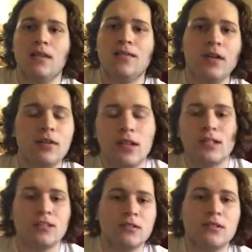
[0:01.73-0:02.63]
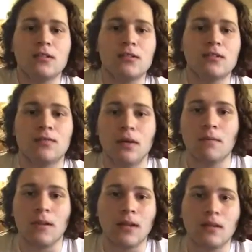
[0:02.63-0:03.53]
The video that I chose to do is
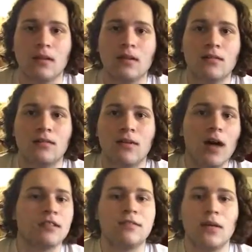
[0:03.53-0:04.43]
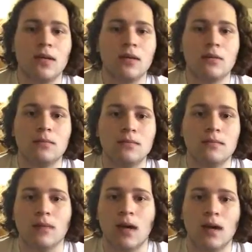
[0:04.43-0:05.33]
from the Vox Video
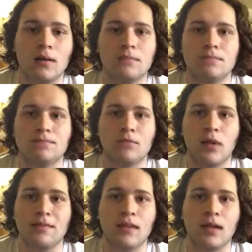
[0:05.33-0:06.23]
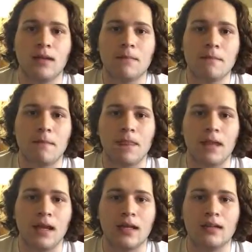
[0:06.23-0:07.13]
website,
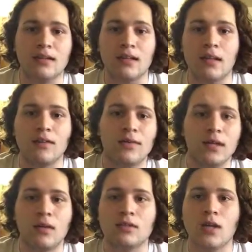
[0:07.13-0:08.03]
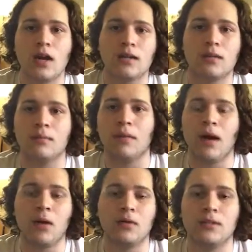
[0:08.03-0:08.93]
and it's a video talking
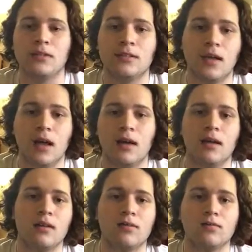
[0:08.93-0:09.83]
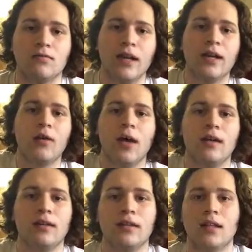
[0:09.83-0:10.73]
about Radiohead
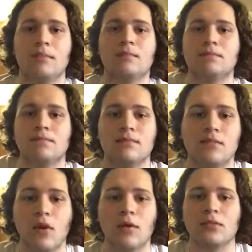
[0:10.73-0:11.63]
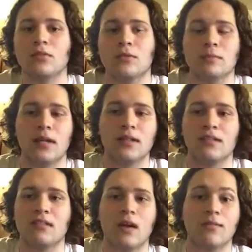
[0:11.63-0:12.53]
and them going through and playing the
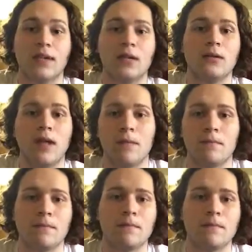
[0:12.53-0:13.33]
song Videotape.